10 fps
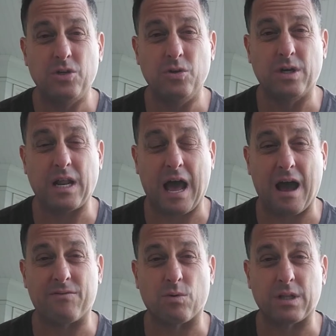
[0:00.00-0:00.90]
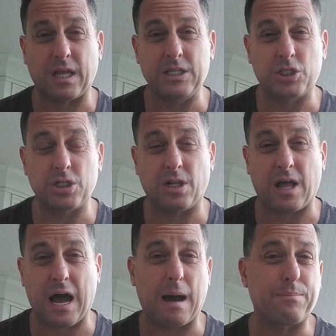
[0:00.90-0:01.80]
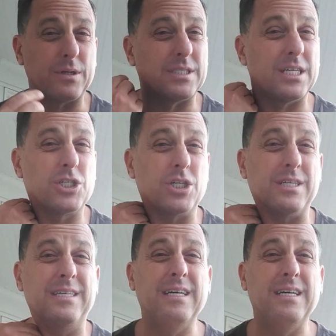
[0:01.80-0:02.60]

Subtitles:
You could have relational opposition.